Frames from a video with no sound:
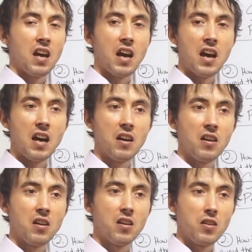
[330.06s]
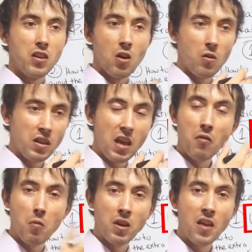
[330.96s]
uh, you know,
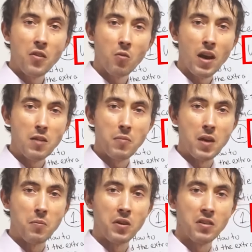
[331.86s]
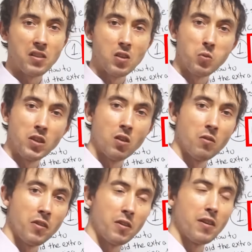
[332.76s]
give them another white paper, since we
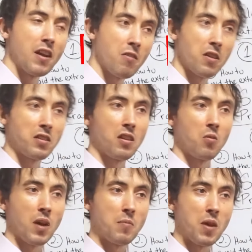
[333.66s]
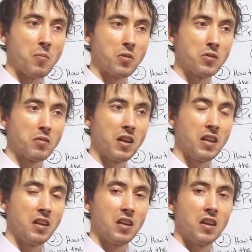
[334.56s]
know they're interested in white papers
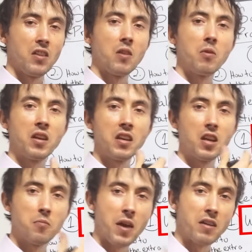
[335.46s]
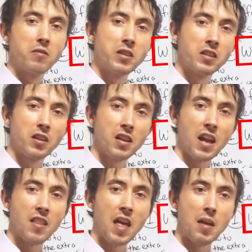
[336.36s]
already, then we can get a better return
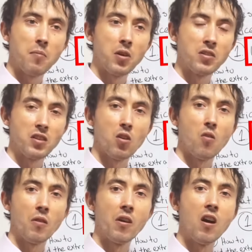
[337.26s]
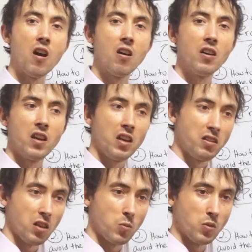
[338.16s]
out of that person overall
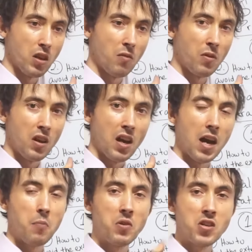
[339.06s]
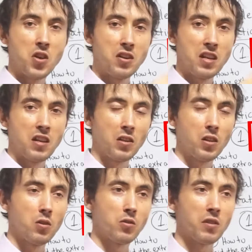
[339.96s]
in terms of opportunity to
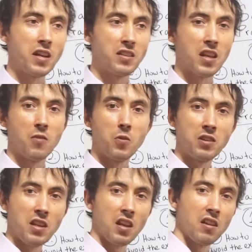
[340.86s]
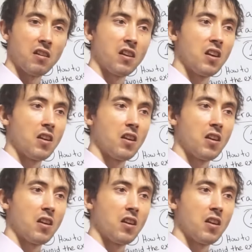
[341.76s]
close rates than if we didn't.